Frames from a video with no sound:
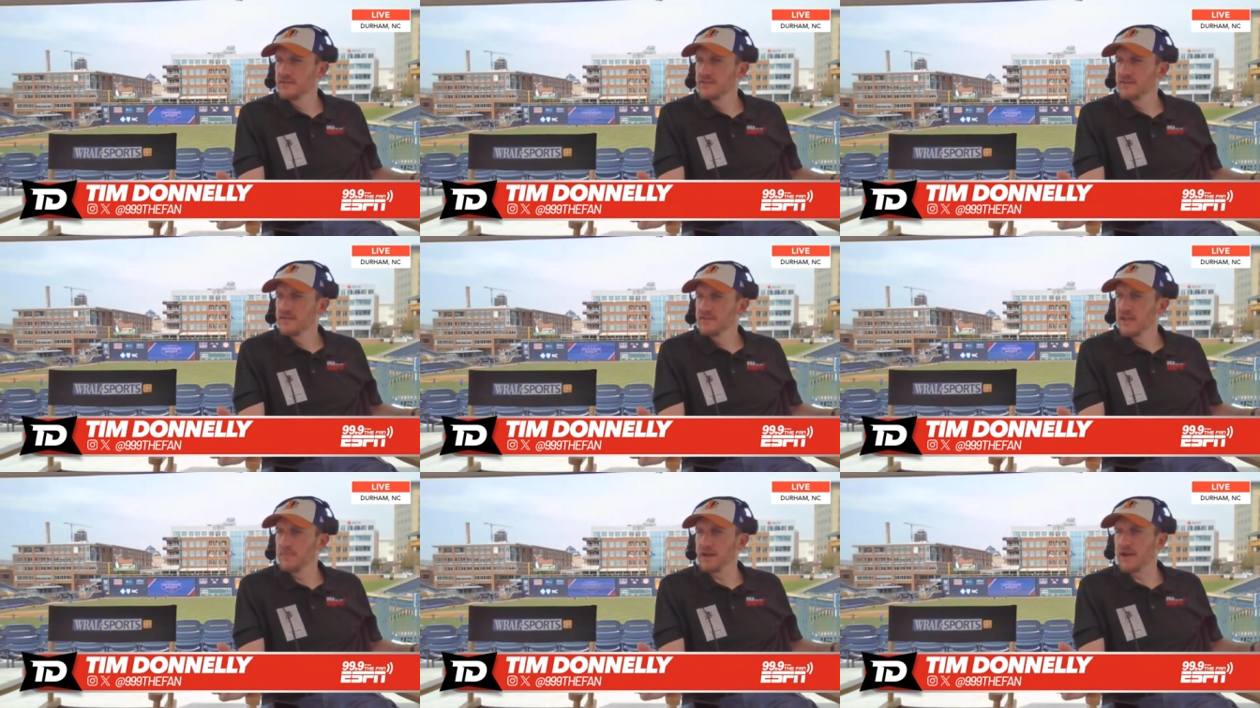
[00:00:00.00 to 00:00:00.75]
Yeah.
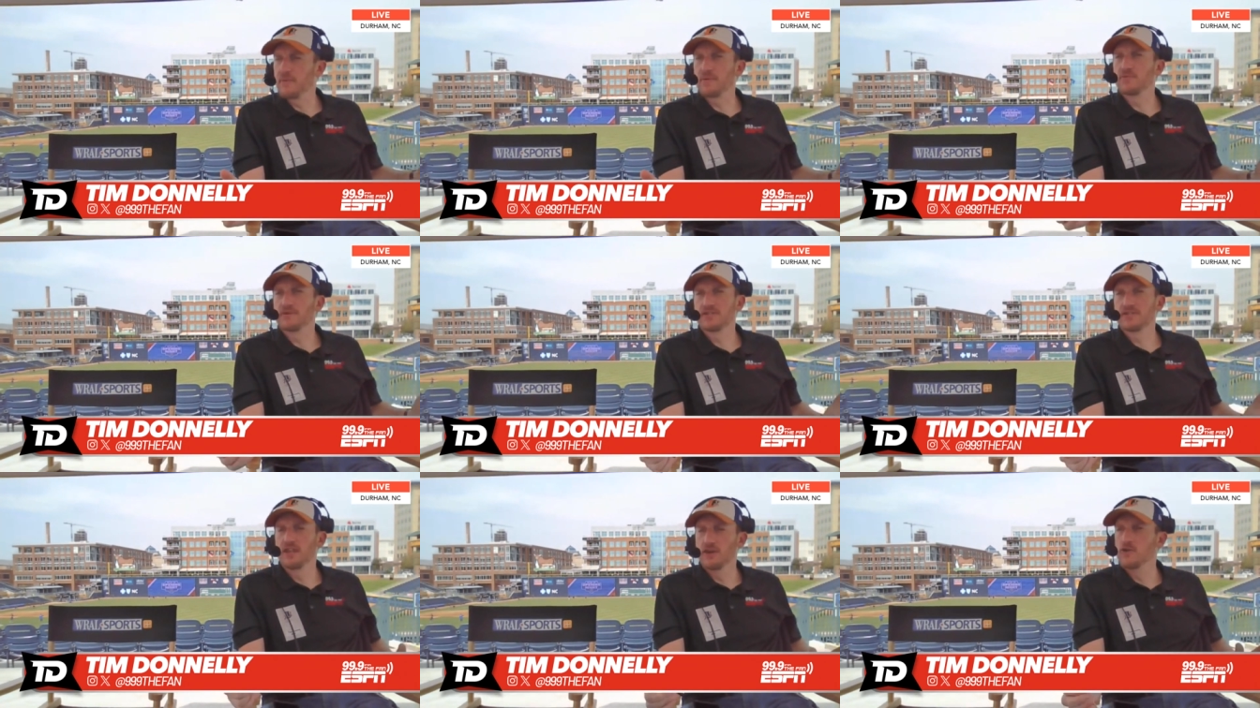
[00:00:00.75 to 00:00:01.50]
I mean, I remember
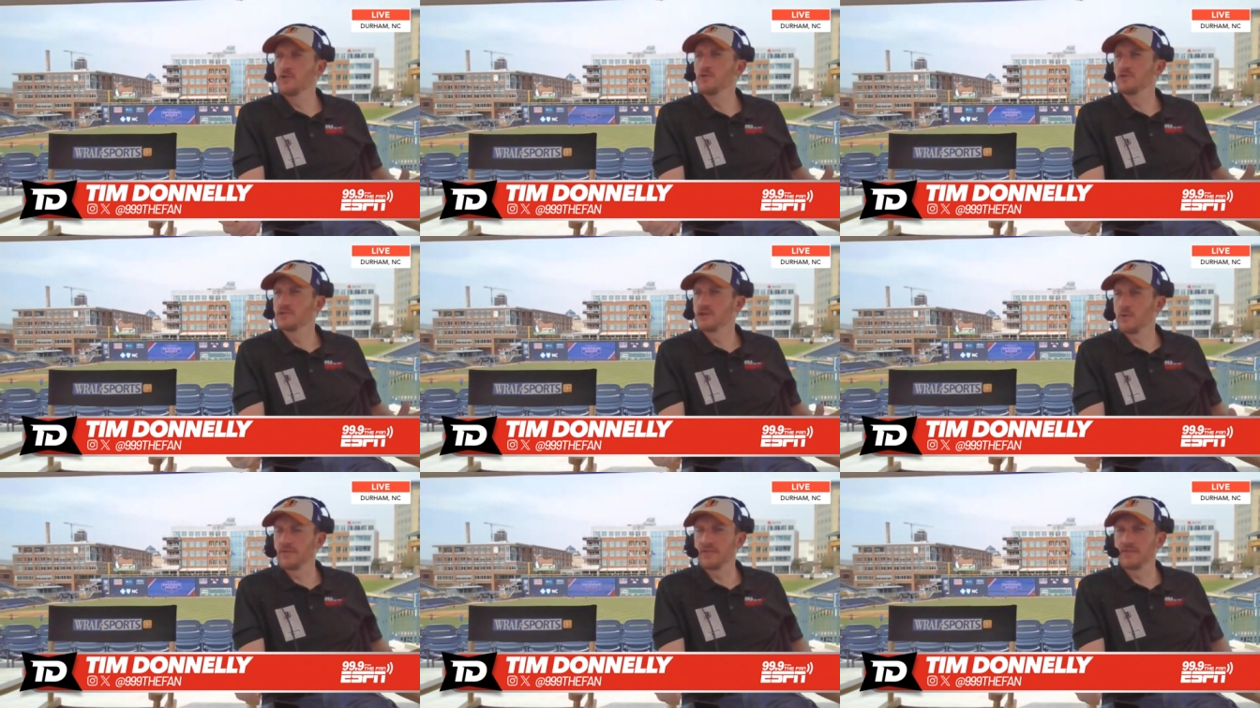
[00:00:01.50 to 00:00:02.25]
the news
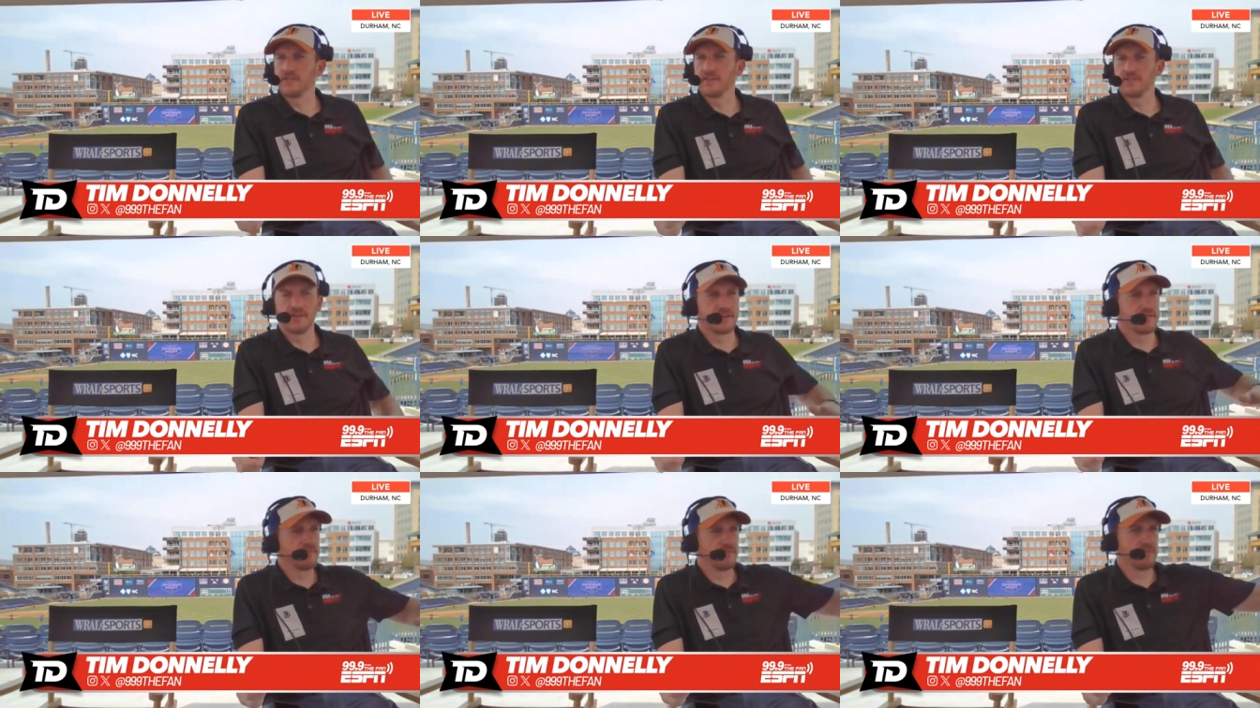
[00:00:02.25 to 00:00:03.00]
showing the,
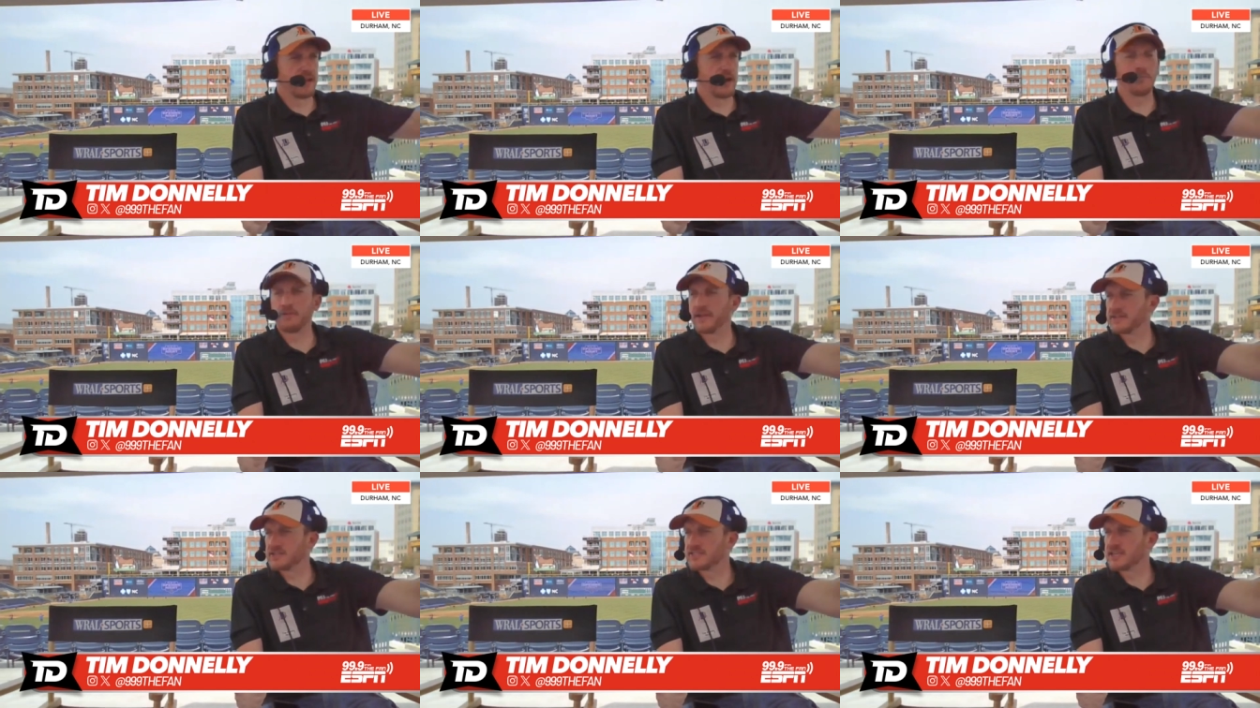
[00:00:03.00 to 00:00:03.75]
the
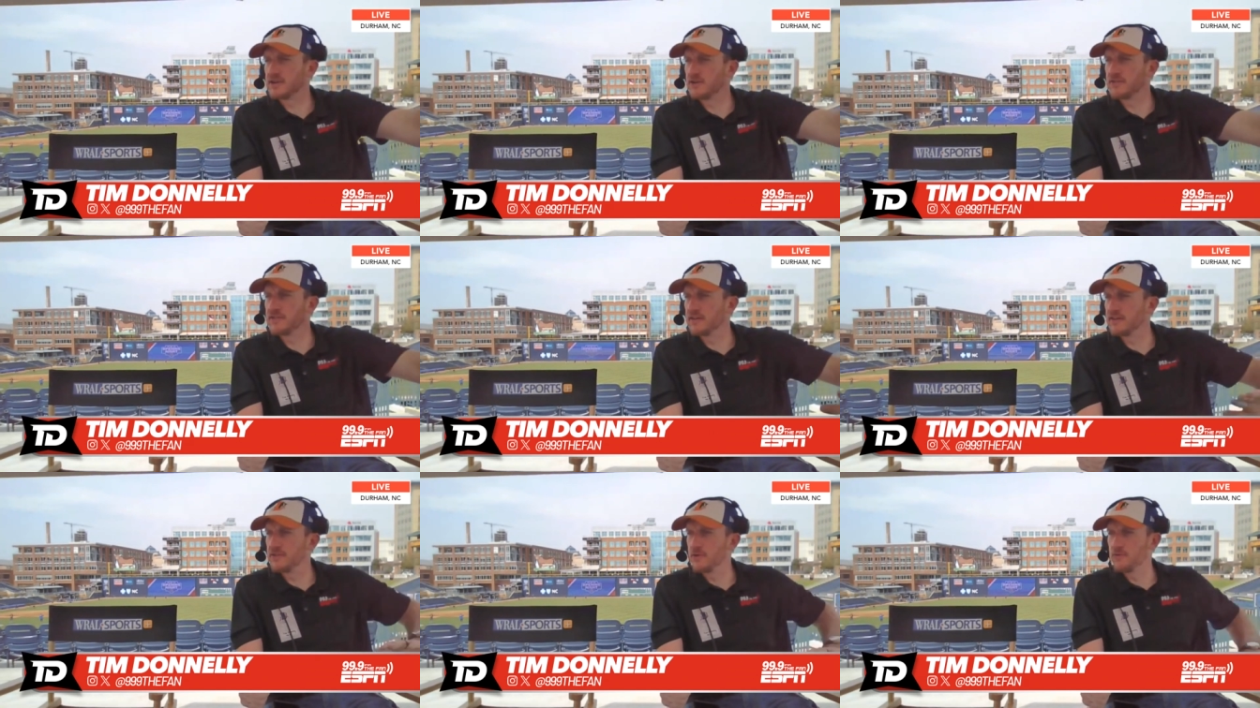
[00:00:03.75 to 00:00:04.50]
airplane just sitting on
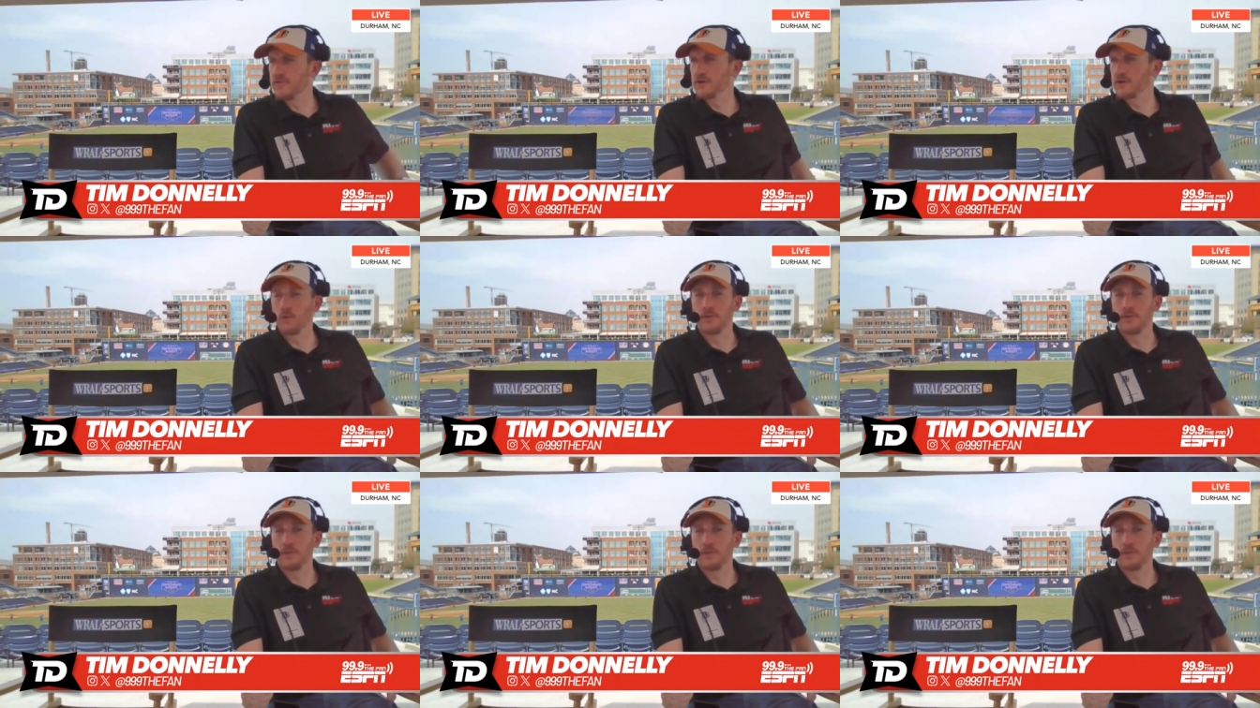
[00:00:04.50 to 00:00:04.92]
the, the river